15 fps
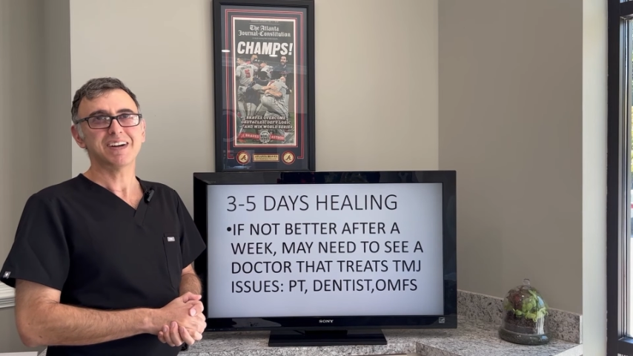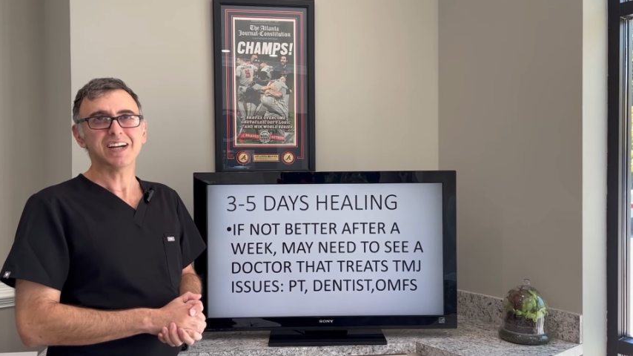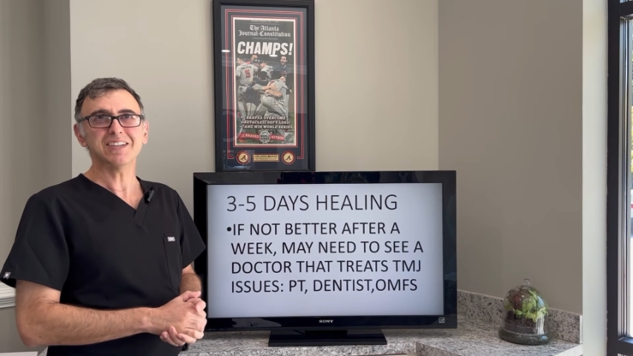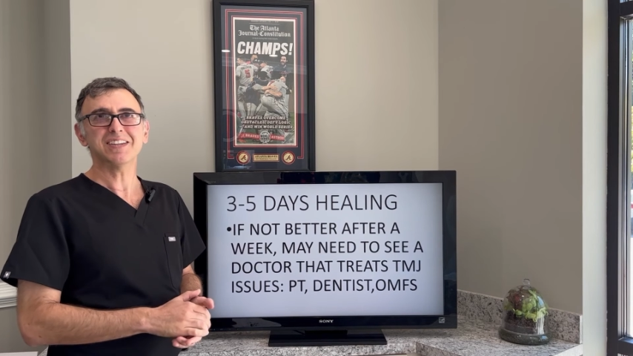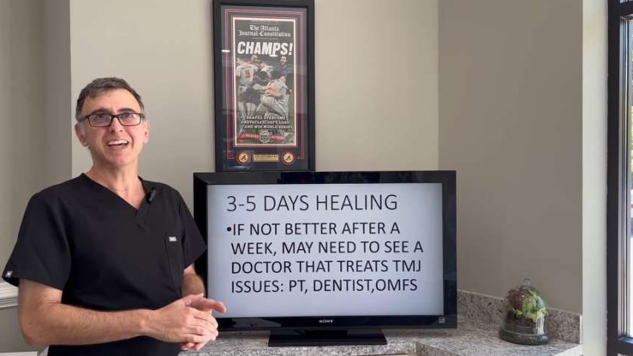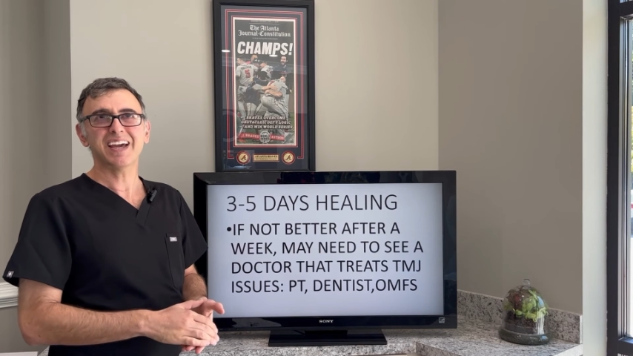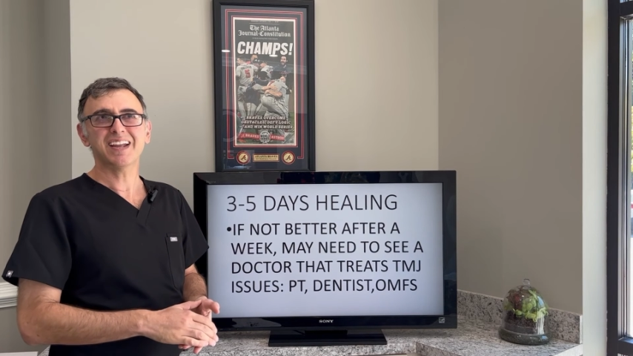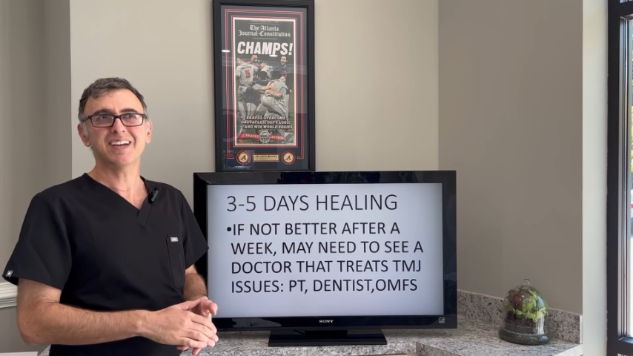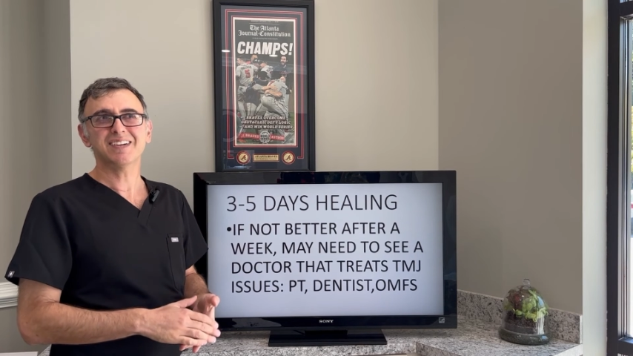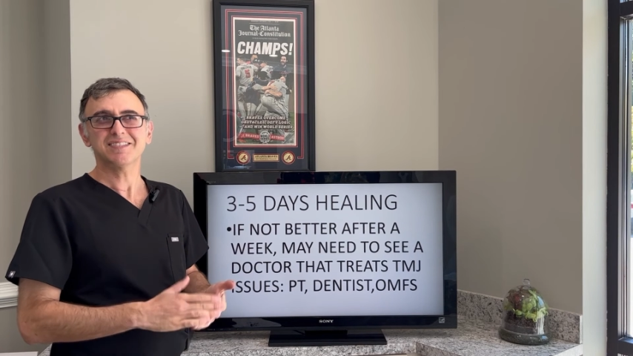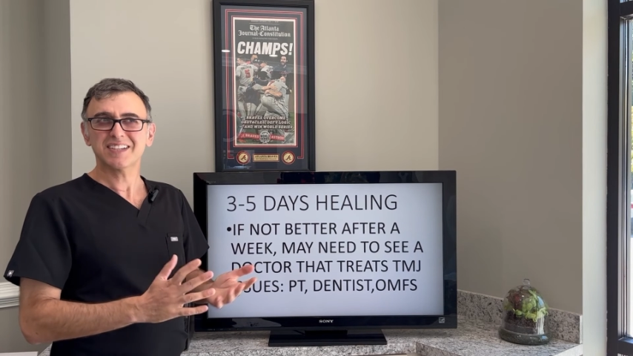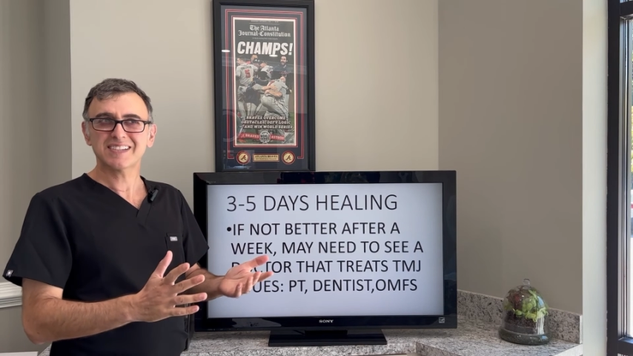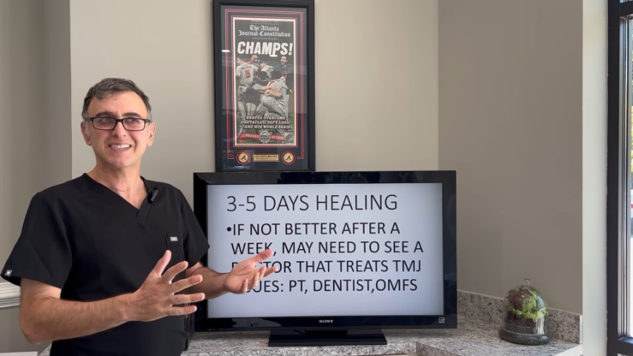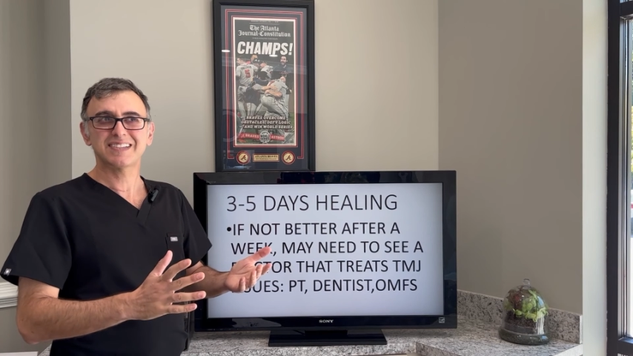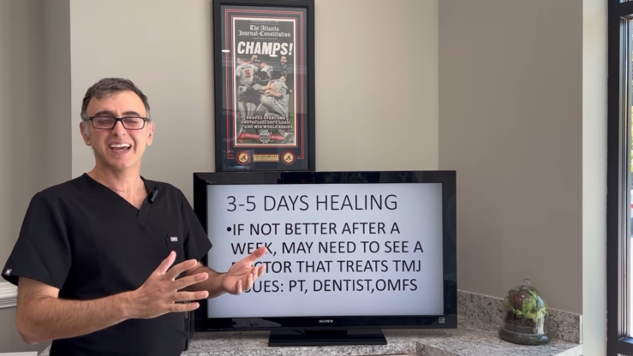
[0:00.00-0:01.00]

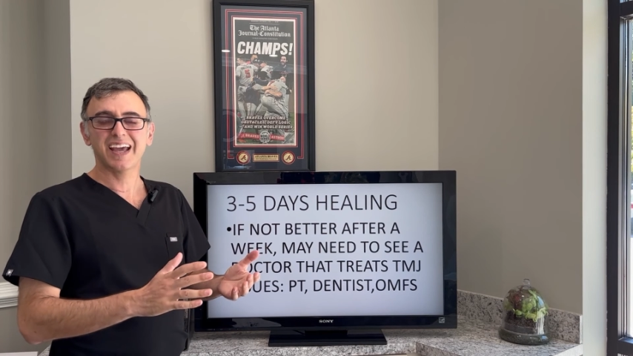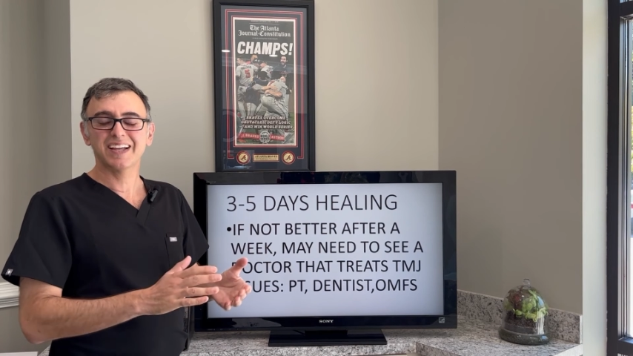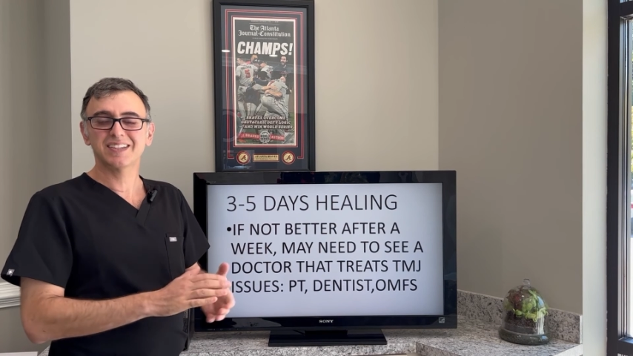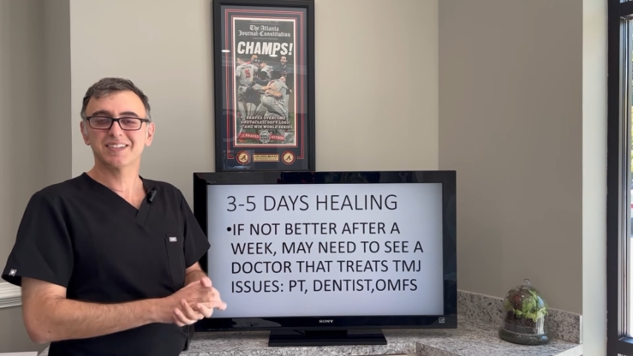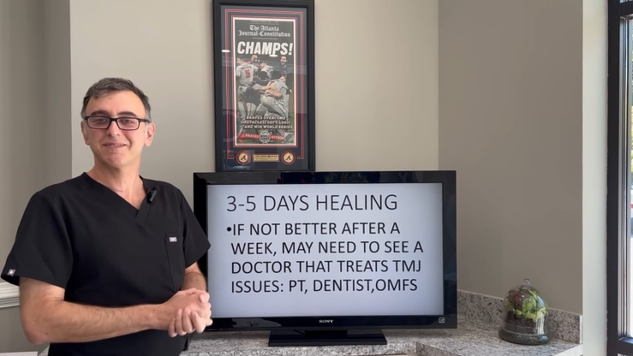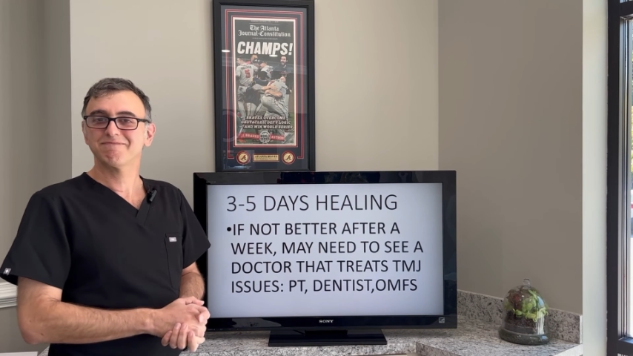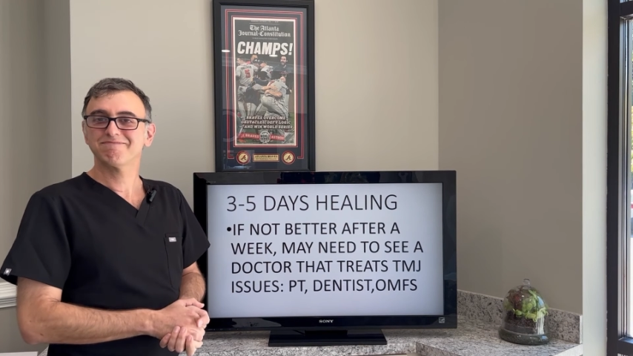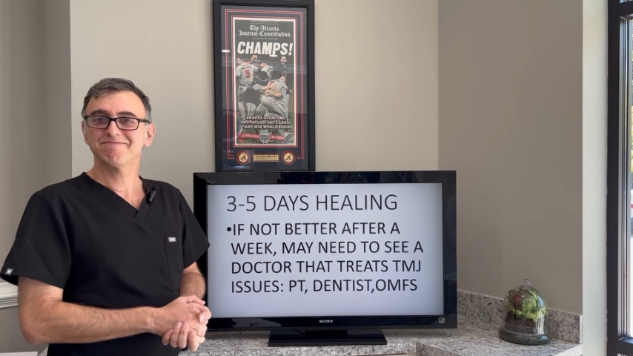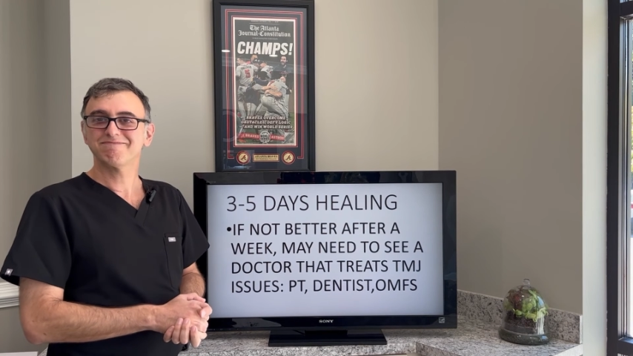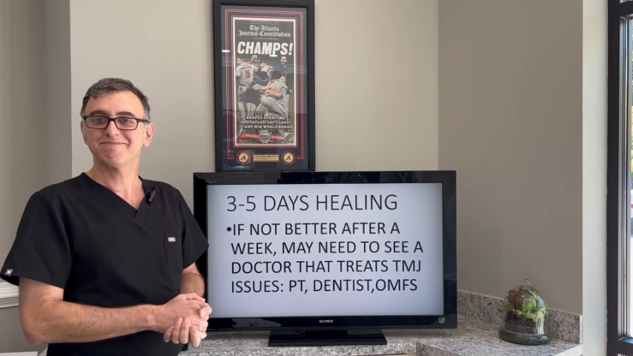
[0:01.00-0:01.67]
Atlanta, the state,